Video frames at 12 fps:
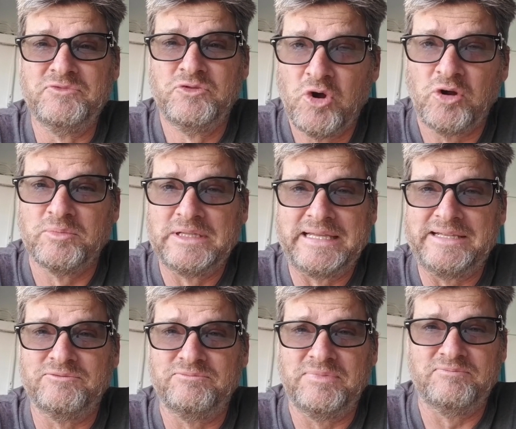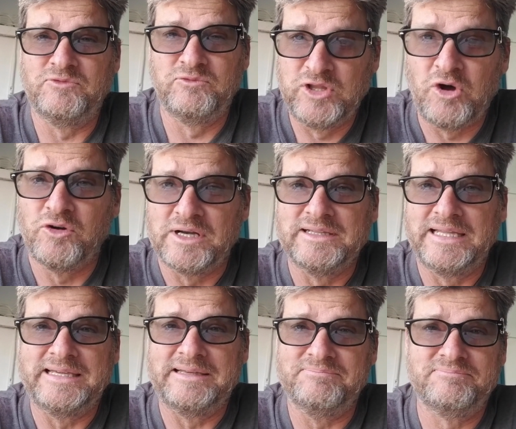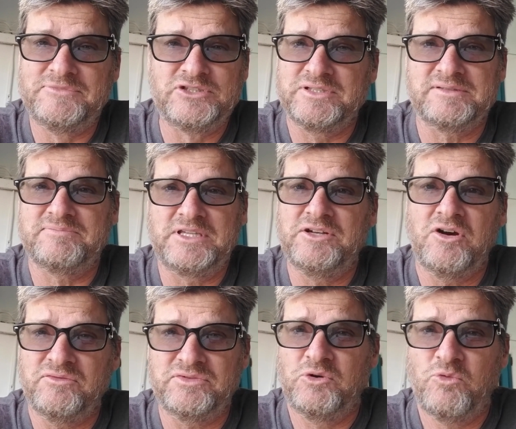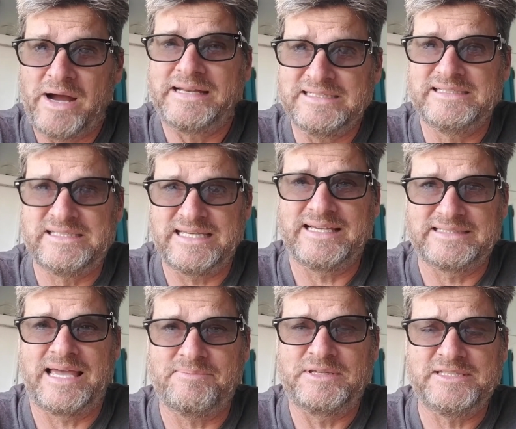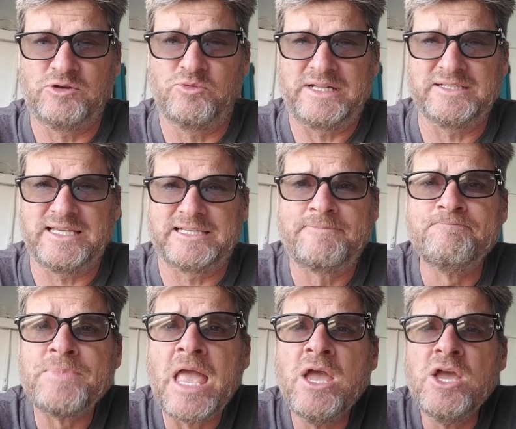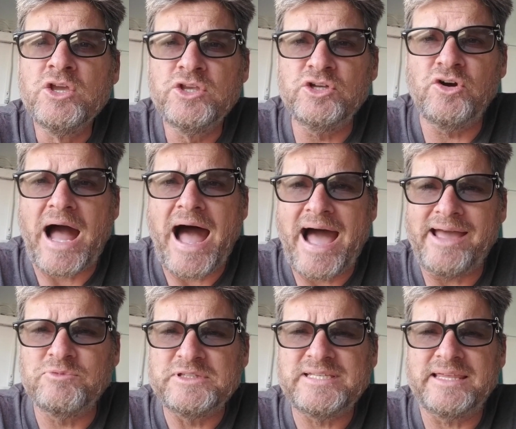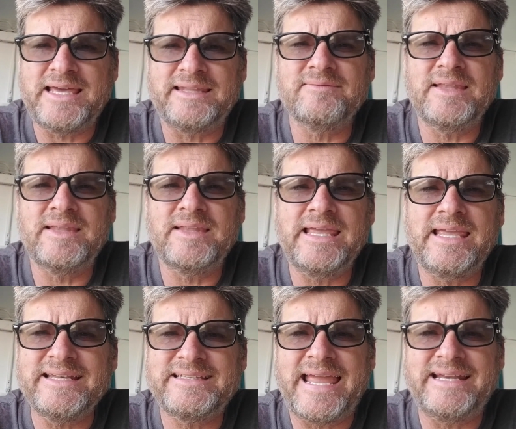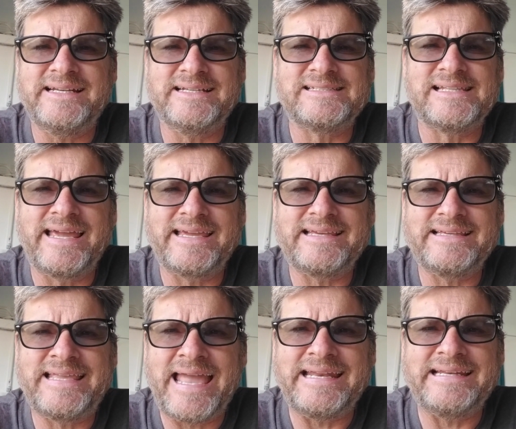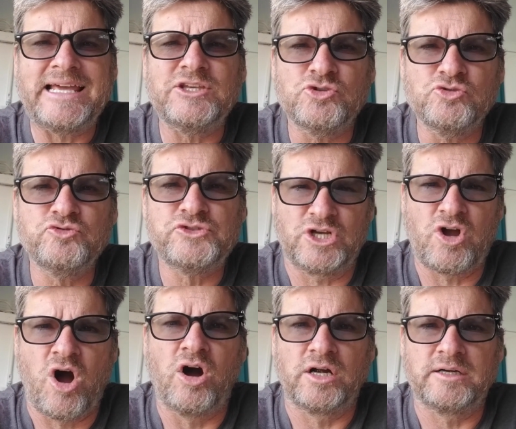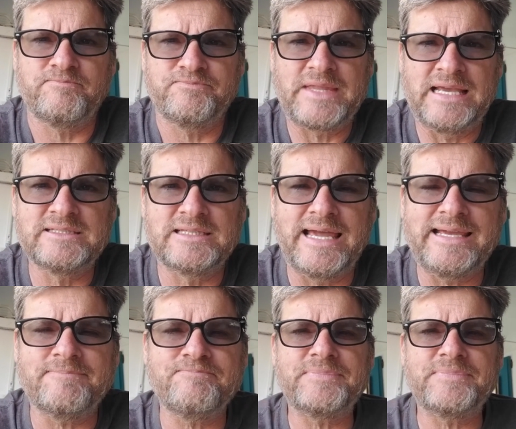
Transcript: normally, locally, and just, the 1 in 6. I miss the 1 in 6. I would say that internet dating is like getting a used car. It's like